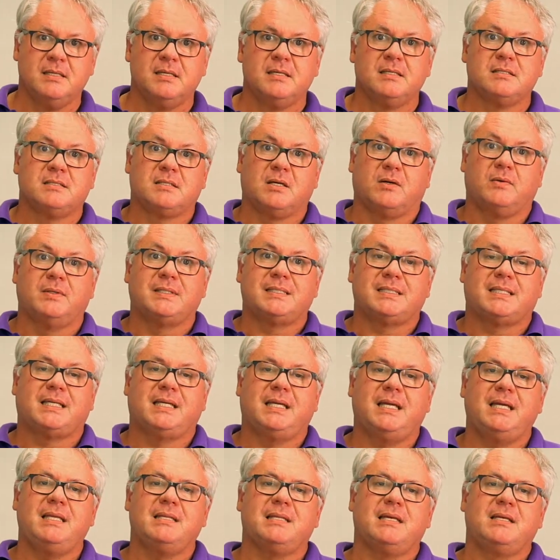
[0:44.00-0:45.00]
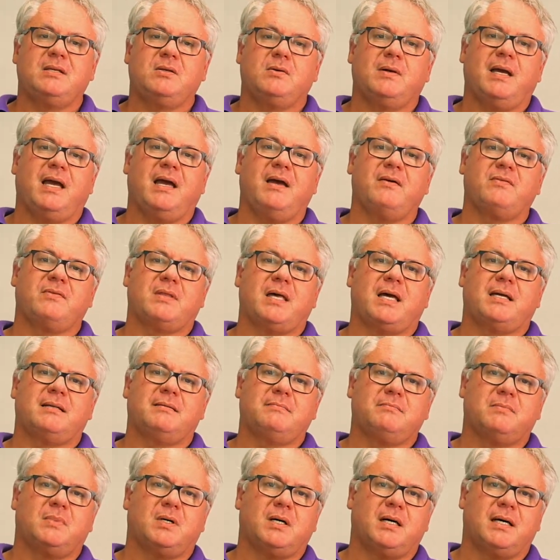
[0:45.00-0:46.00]
So it's key that you have that
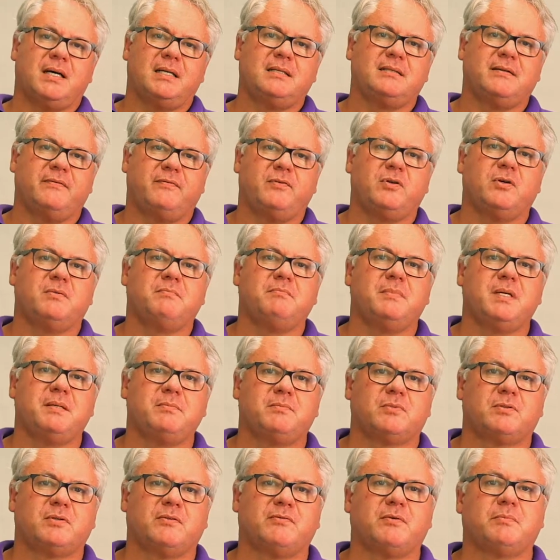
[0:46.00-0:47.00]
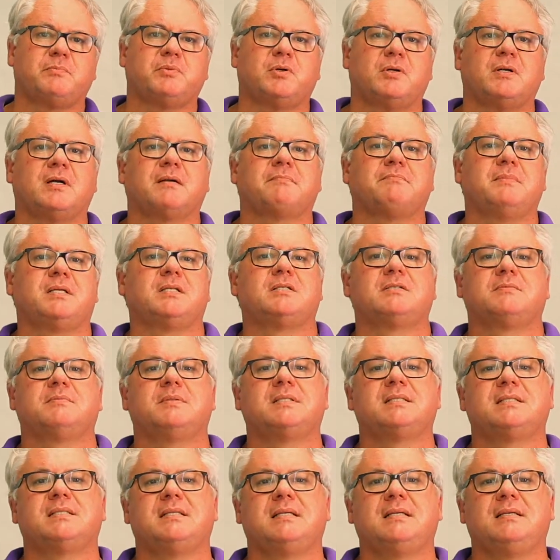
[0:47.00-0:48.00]
in mind if you're a member of a product
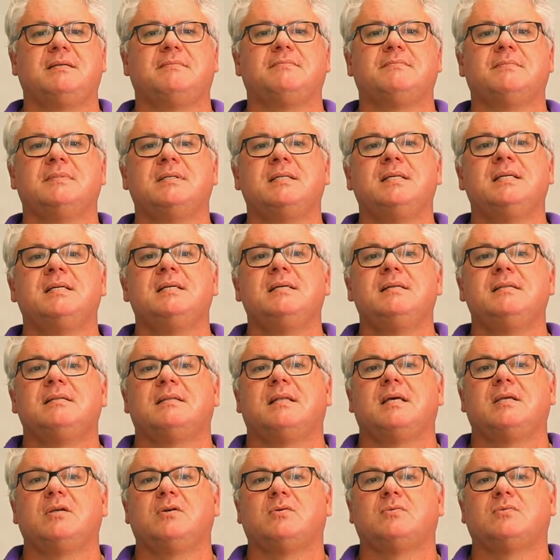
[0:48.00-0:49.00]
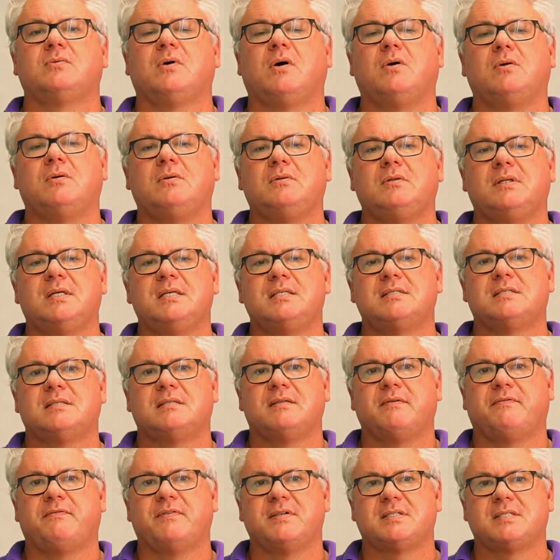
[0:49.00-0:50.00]
management team, that your role is
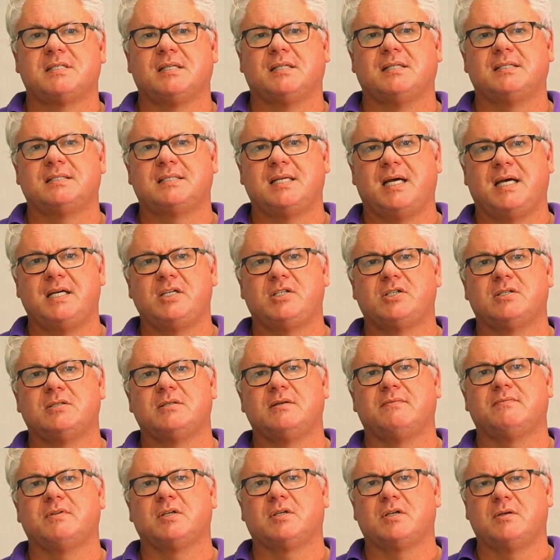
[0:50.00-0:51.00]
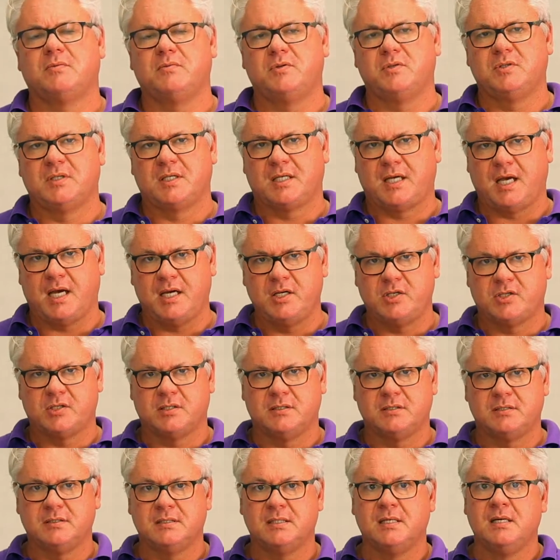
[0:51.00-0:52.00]
the facilitation of the
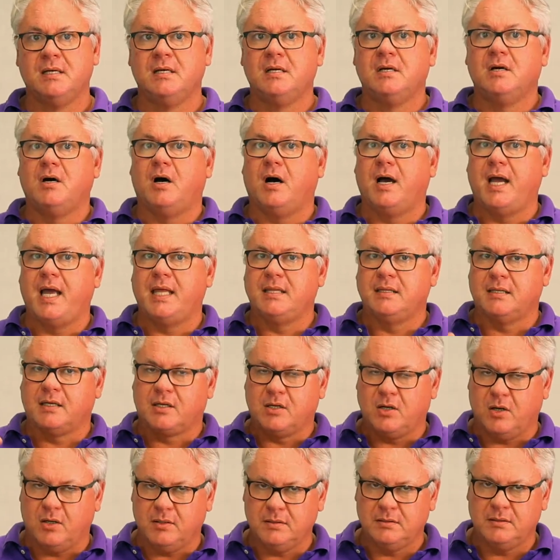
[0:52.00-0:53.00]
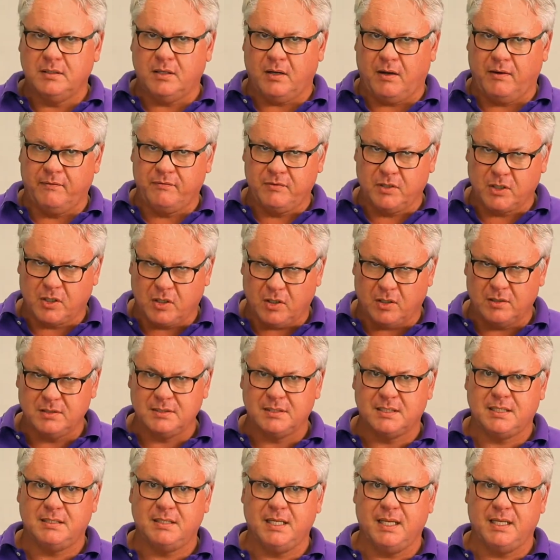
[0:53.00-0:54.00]
communication and of the
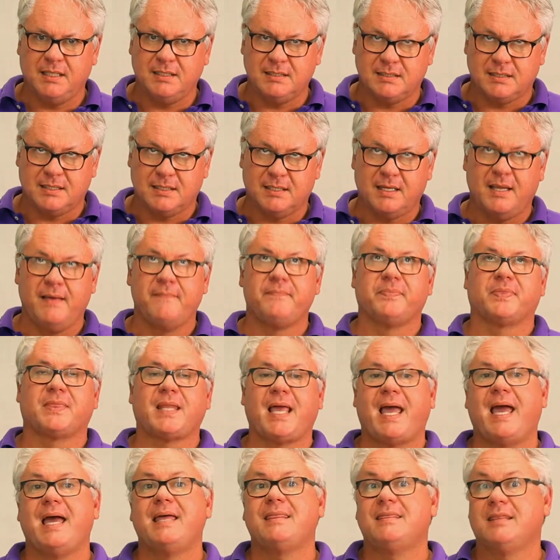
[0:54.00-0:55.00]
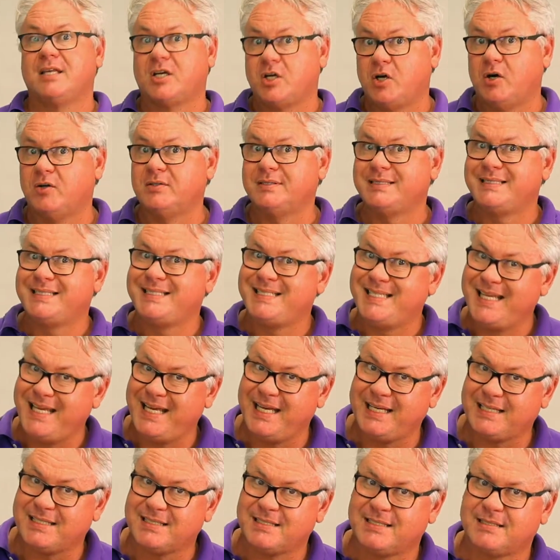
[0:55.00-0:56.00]
content and the
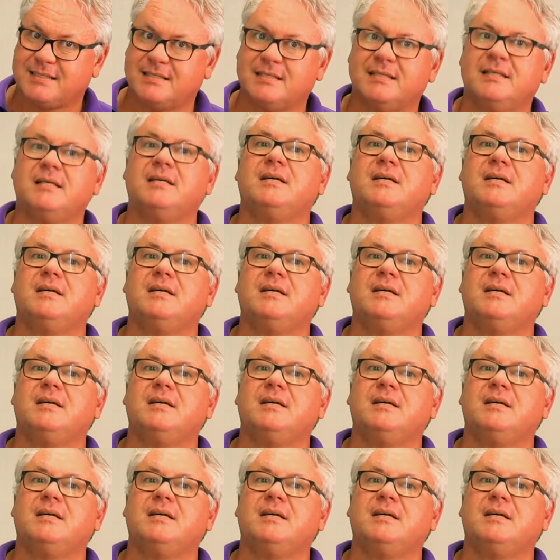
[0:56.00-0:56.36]
context